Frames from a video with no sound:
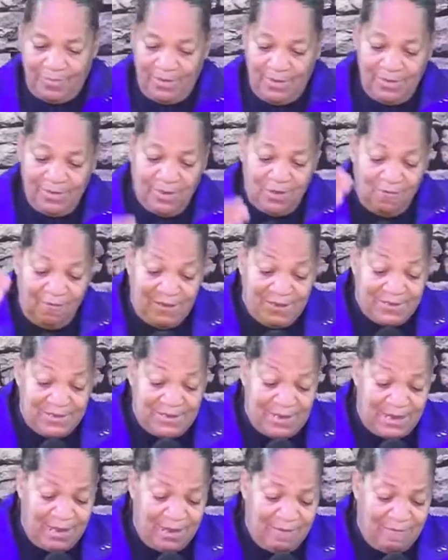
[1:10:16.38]
So
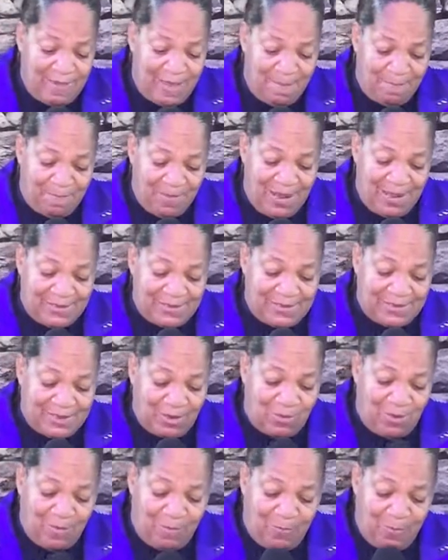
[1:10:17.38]
receive that blessing.
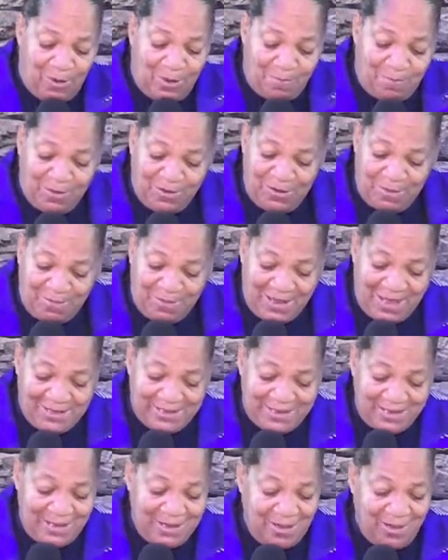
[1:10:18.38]
So I'm going to put the
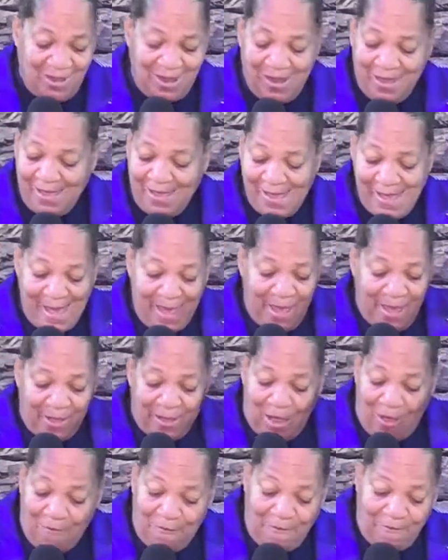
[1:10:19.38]
blessing in your hand.
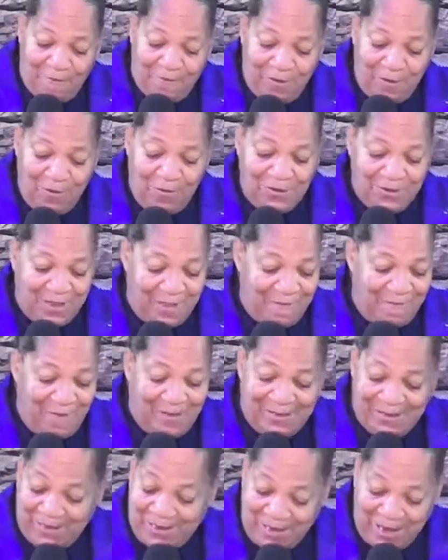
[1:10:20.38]
Don't refuse it.
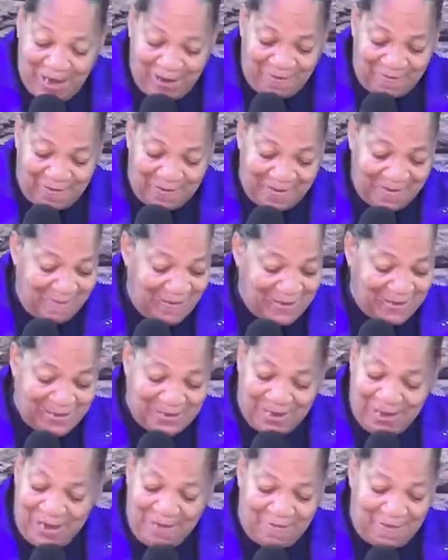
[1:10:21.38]
Receive it.
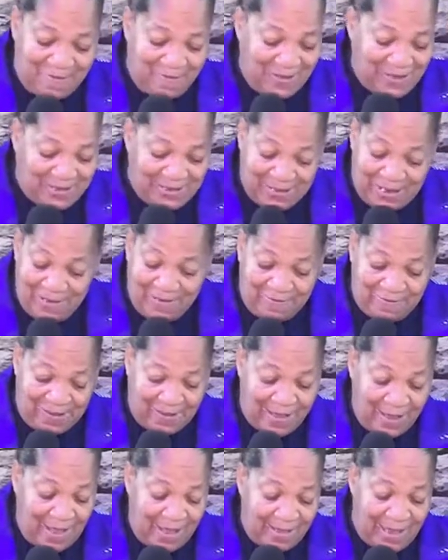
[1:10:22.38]
Receive it. Receive
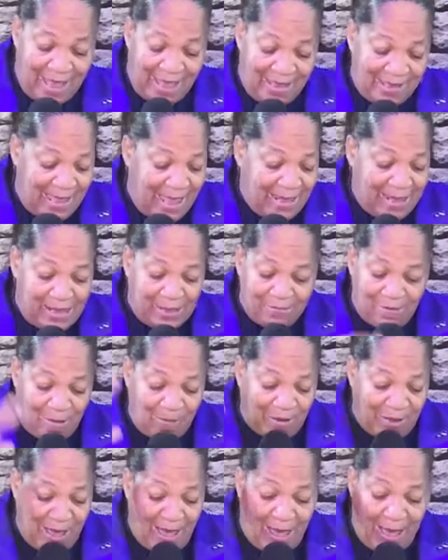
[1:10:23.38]
it. That, that is
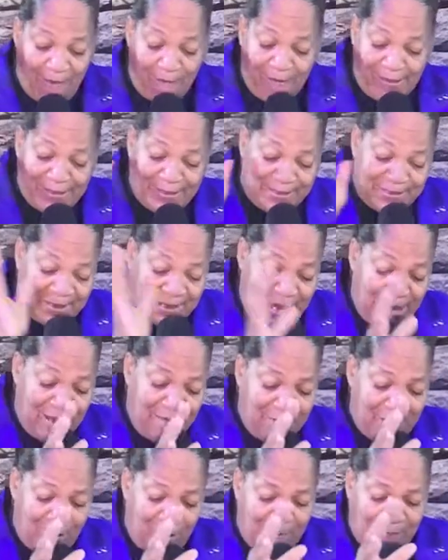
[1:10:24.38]
from God.
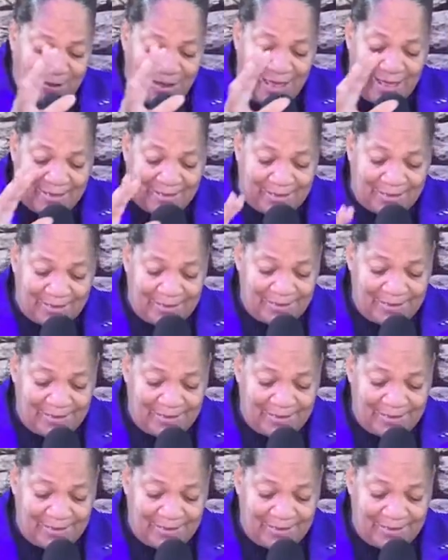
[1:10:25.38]
Receive your blessings.